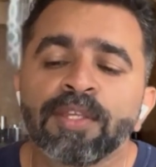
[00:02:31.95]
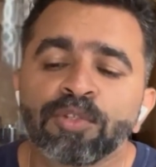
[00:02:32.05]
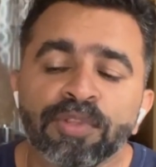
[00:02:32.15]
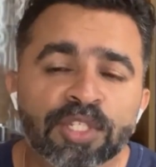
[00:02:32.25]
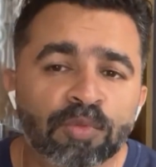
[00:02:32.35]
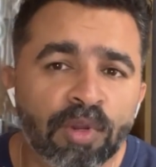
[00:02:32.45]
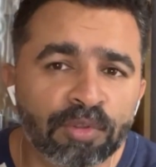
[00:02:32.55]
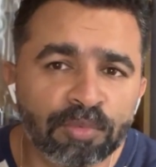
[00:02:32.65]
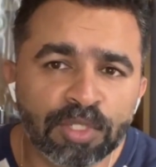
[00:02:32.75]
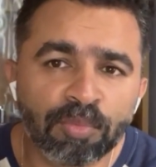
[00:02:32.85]
So this is one of
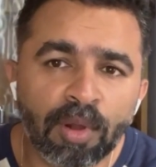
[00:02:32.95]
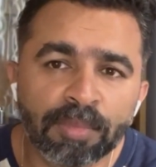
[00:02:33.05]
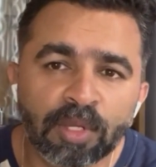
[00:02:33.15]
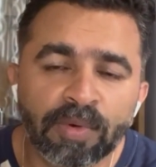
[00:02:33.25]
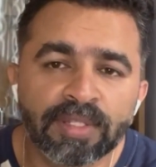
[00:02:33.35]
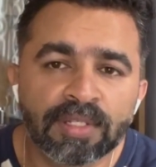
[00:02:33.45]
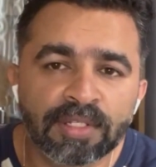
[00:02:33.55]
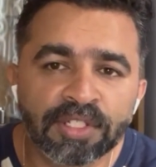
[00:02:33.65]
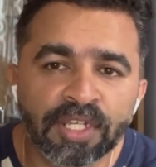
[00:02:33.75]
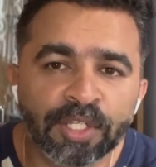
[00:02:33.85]
the most popular ones,
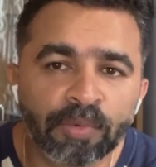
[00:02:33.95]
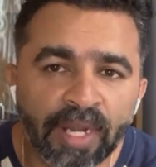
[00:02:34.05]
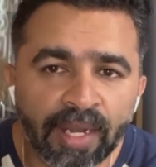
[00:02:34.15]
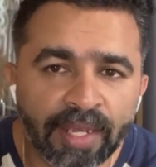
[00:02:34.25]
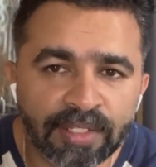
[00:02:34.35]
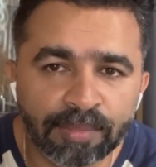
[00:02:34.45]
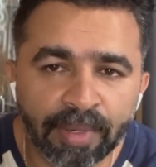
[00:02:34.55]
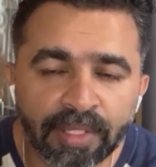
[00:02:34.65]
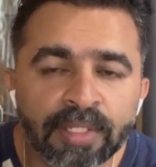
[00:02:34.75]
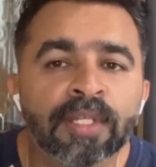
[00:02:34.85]
Journey to
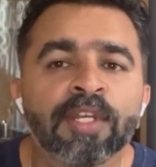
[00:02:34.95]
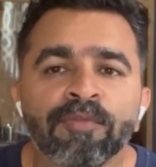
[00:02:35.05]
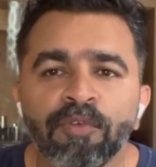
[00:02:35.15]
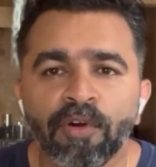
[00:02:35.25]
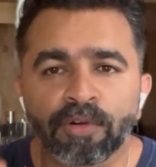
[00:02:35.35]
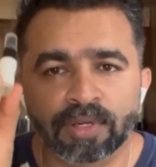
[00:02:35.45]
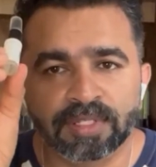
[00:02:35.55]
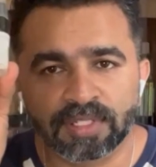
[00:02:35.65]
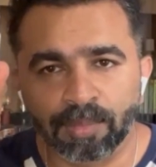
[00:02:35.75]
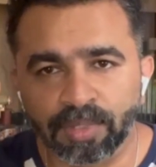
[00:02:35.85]
Enlightenment for
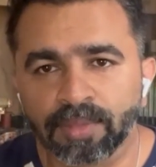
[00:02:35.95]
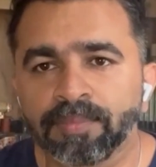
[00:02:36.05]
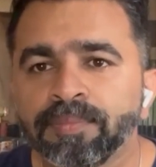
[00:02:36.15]
summer.